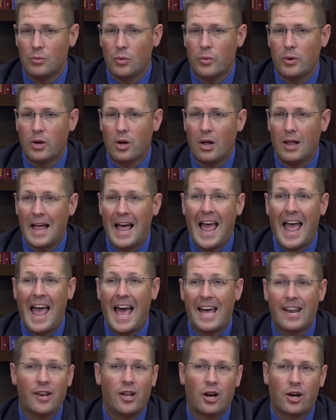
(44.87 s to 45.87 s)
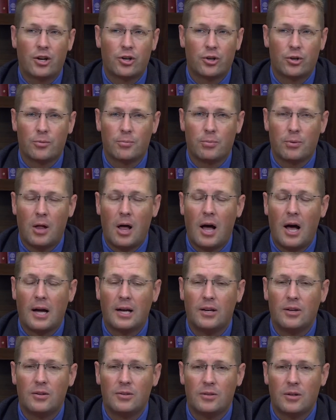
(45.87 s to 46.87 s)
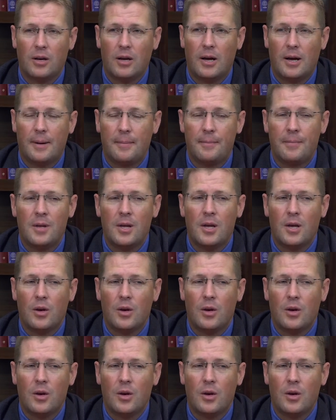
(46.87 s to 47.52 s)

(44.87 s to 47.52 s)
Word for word: what we call an adductor block, um,